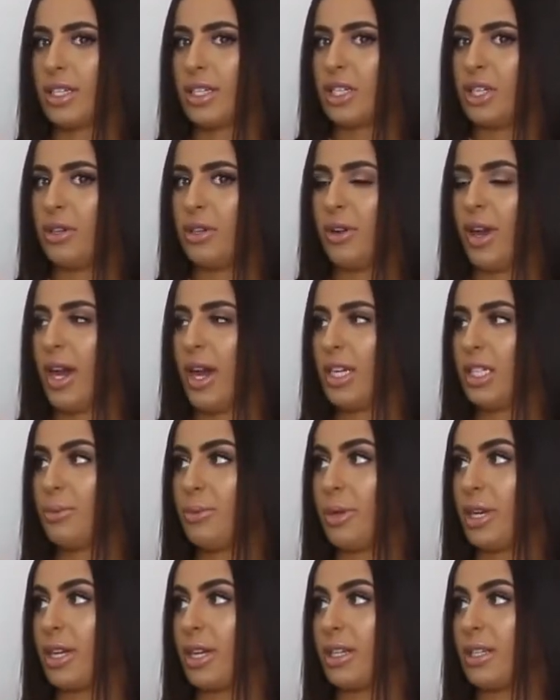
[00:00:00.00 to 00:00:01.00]
Does it to you
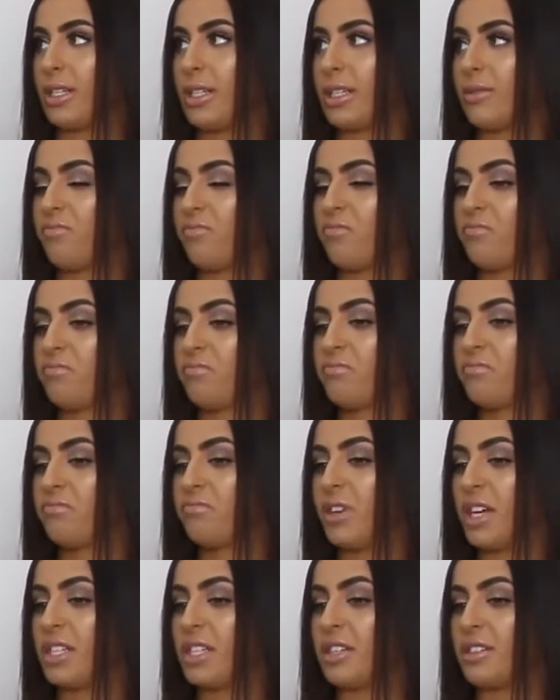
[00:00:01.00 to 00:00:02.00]
guys? Because
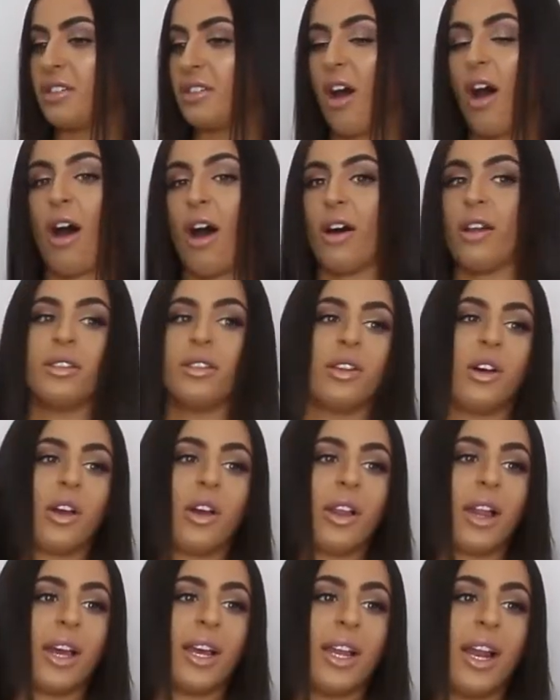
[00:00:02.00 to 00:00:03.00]
it does
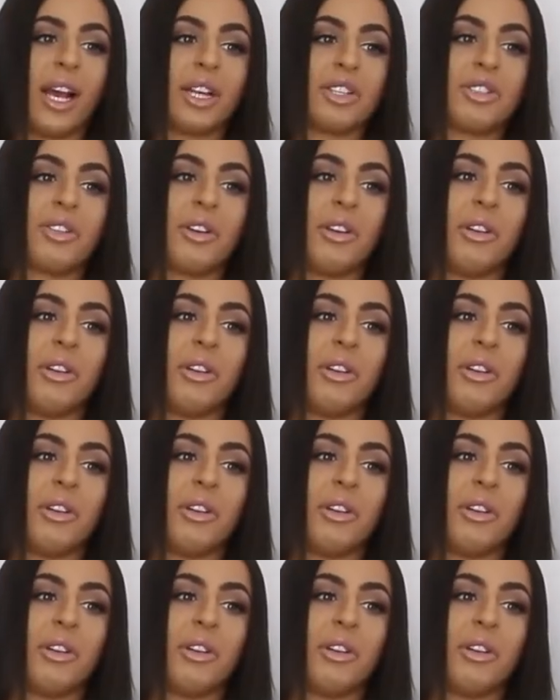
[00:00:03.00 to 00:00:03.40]
not look like an